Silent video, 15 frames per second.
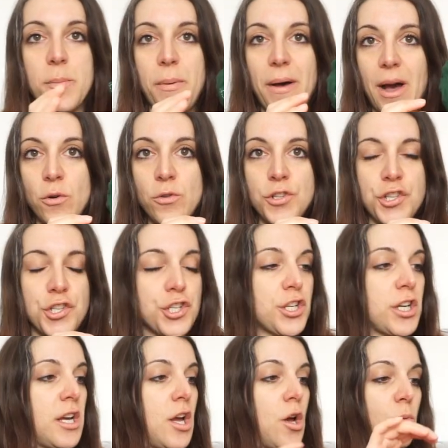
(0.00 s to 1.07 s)

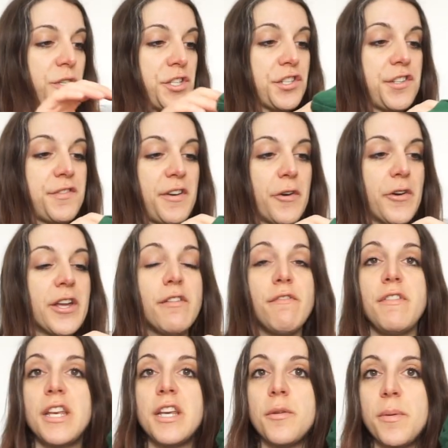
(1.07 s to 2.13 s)
pouch, which is very
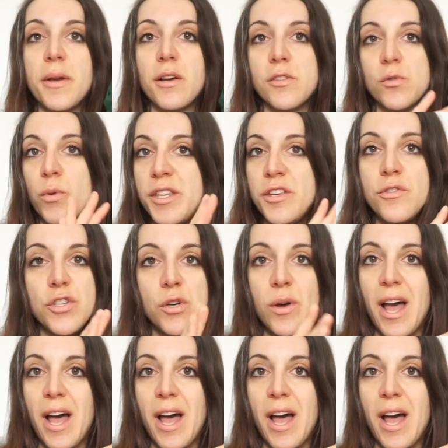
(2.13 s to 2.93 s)
convenient because when you don't